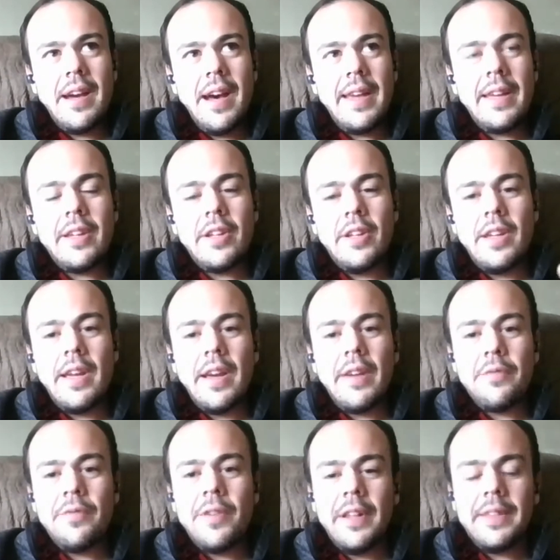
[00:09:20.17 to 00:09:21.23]
I
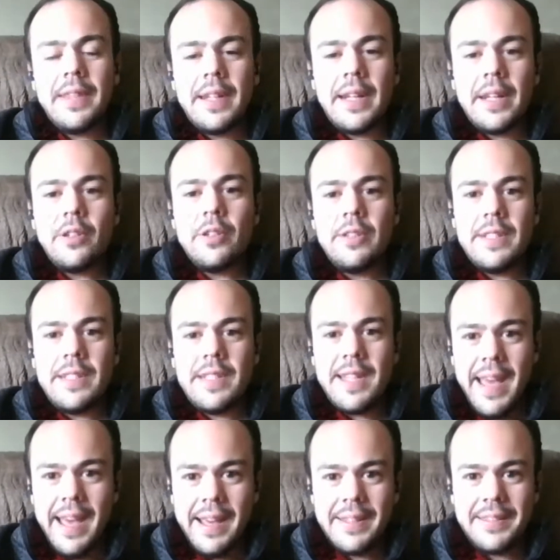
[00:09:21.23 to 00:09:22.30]
felt that I couldn't
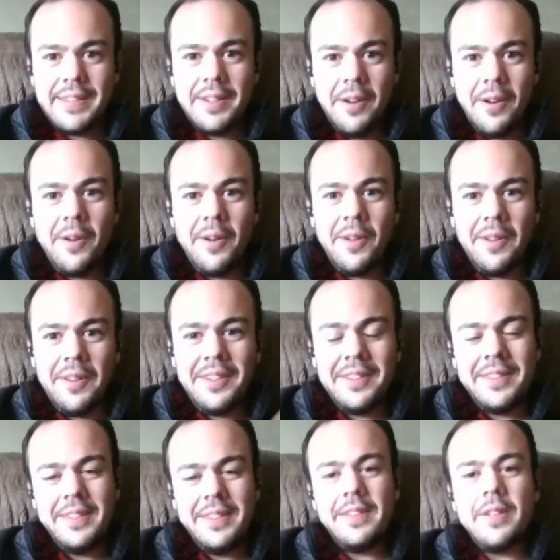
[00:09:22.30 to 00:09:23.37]
act at all.
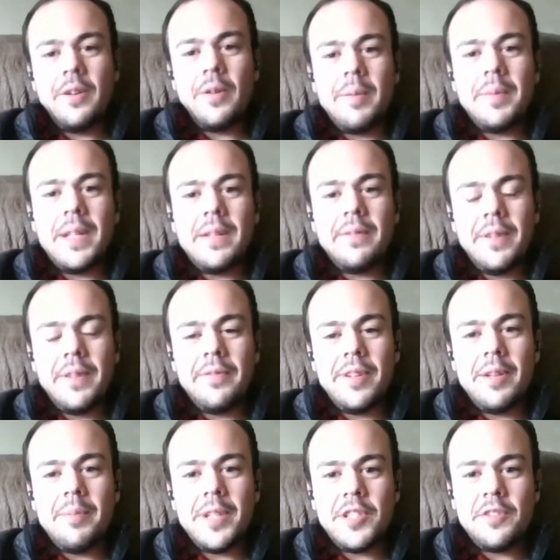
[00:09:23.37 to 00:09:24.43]
I mean, it
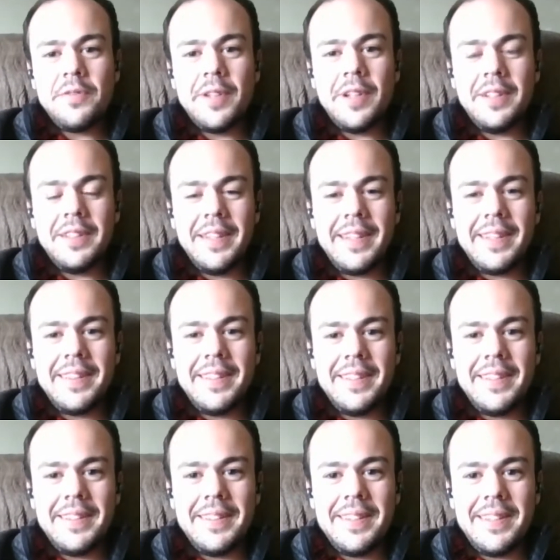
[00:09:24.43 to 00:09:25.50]
very much felt like
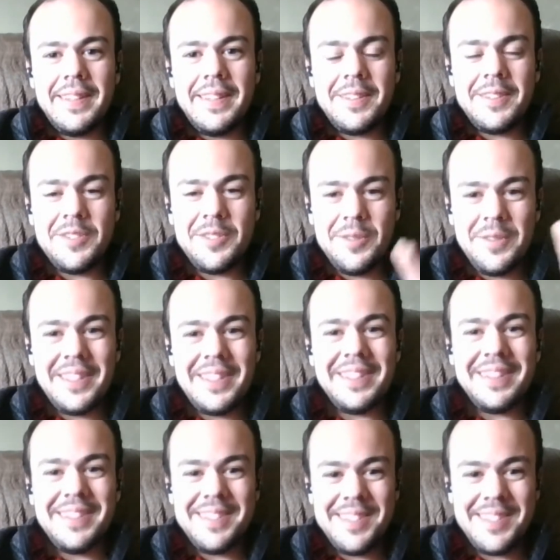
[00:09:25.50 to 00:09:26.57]
the
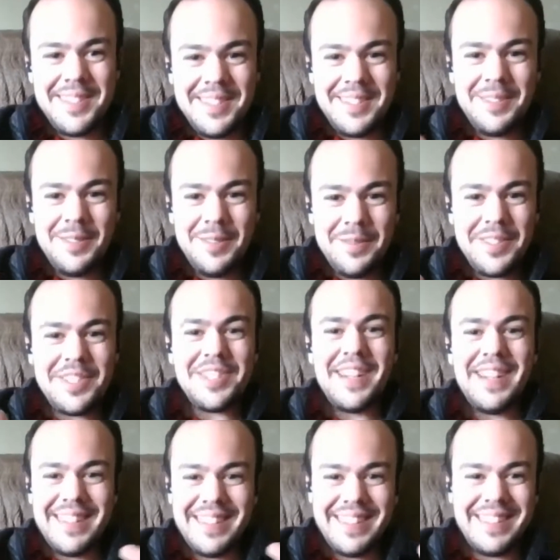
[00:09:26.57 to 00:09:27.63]
Arjuna's,
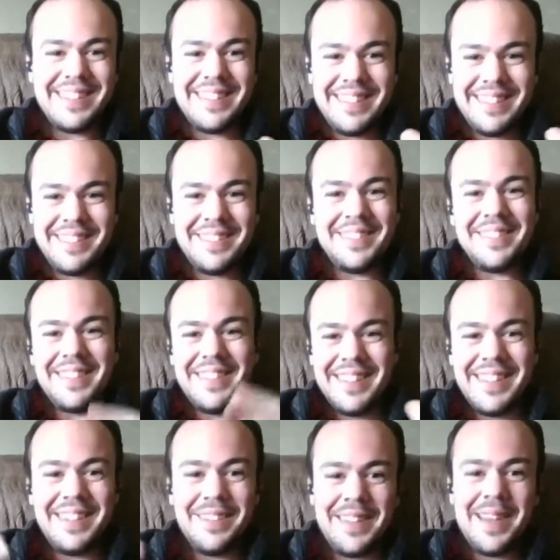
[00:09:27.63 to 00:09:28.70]
Vishada yoga,
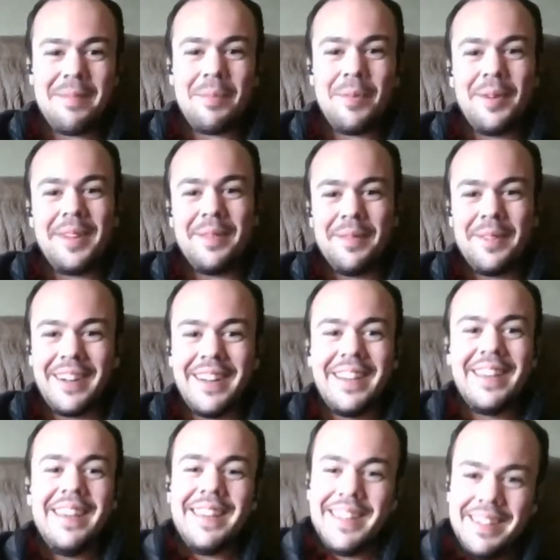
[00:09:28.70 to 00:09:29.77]
that point where,
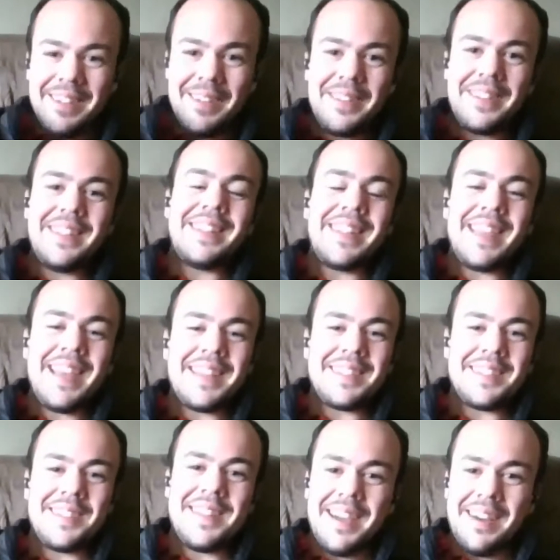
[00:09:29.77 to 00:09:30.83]
he
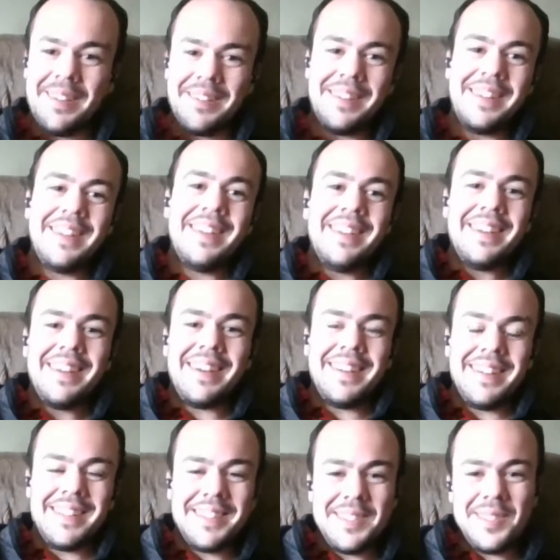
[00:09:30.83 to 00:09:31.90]
casts down
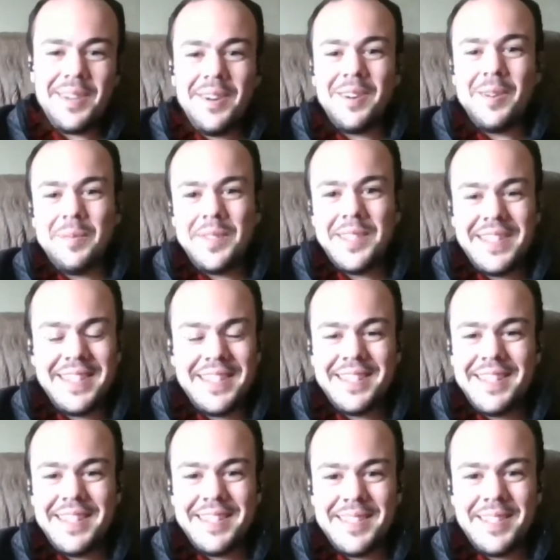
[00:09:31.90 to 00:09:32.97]
his arms and he
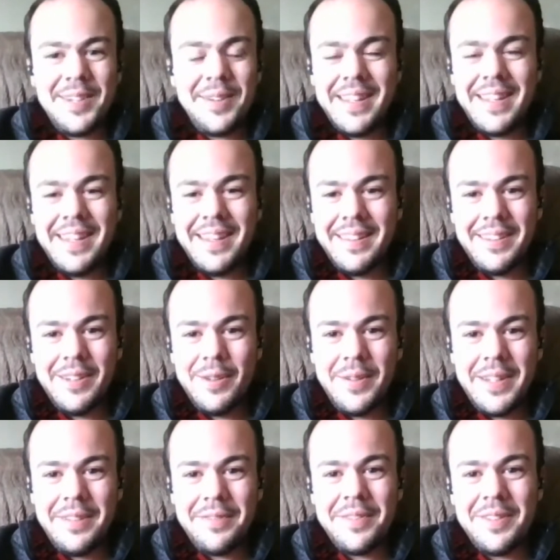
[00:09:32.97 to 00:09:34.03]
says, I can't go
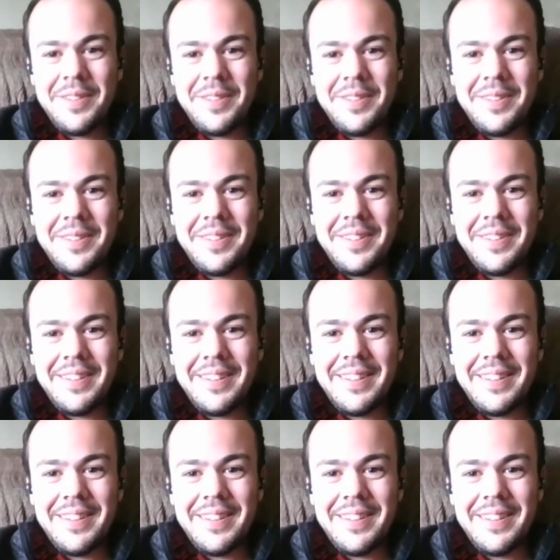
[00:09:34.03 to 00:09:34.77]
any further.